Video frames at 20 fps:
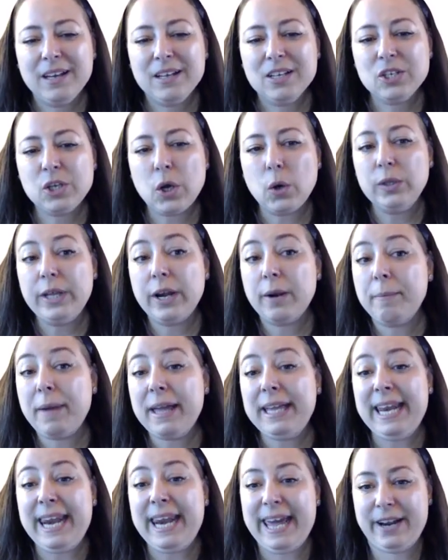So there are
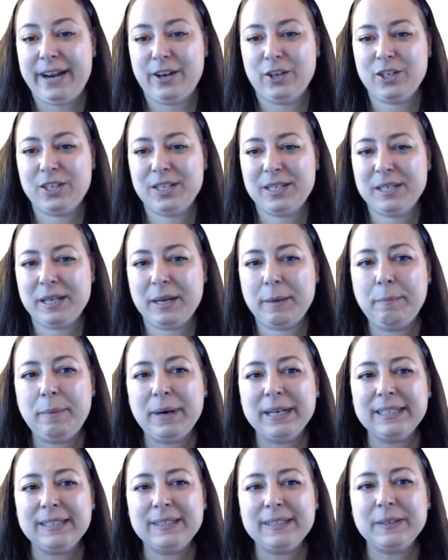many layers,
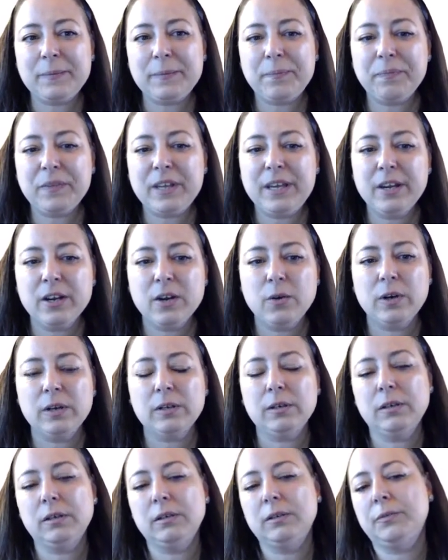but here
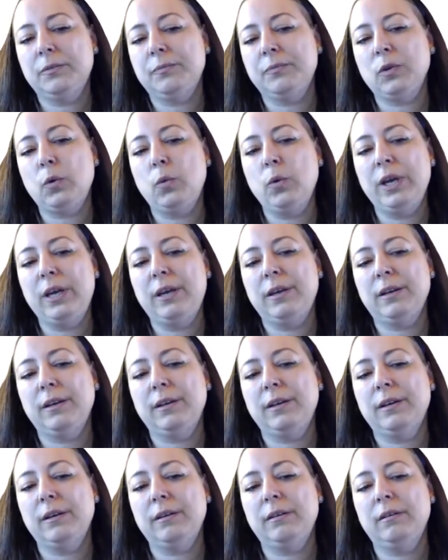we
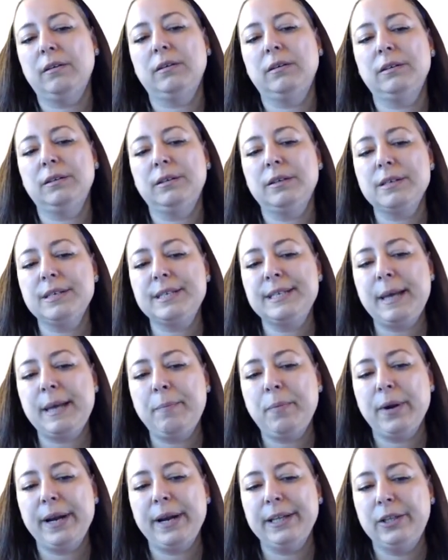can
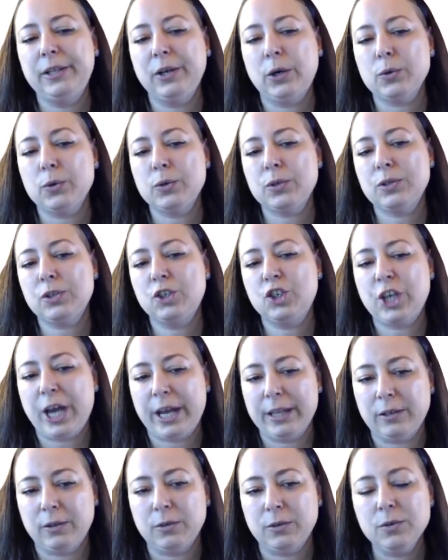separate those
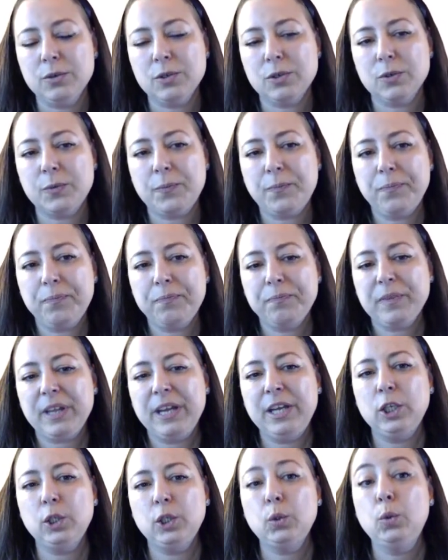channels
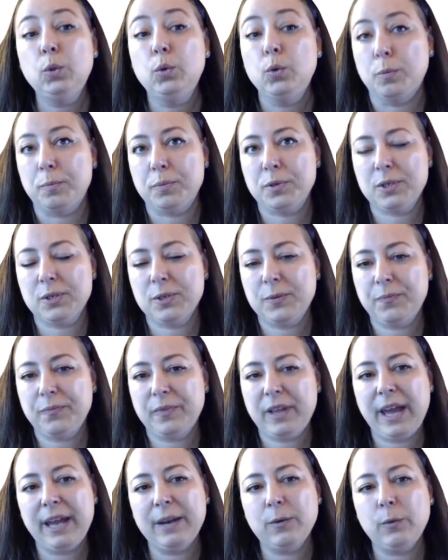into groups,
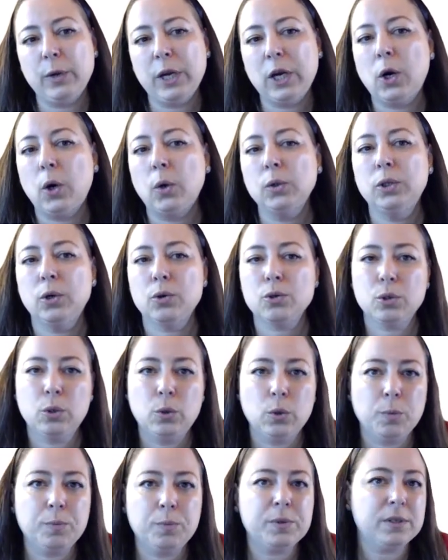and we call those
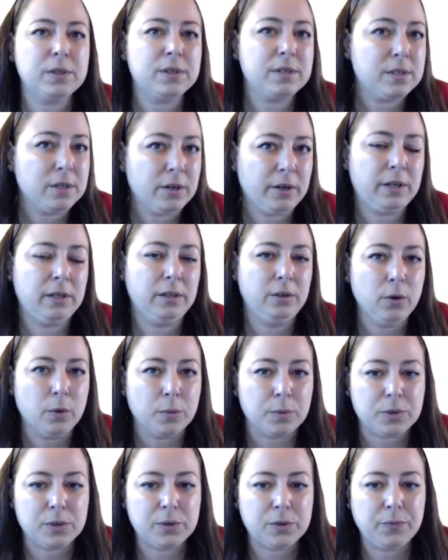groups circuit
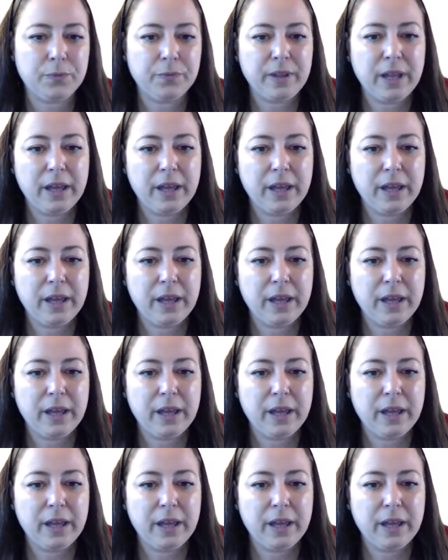groups.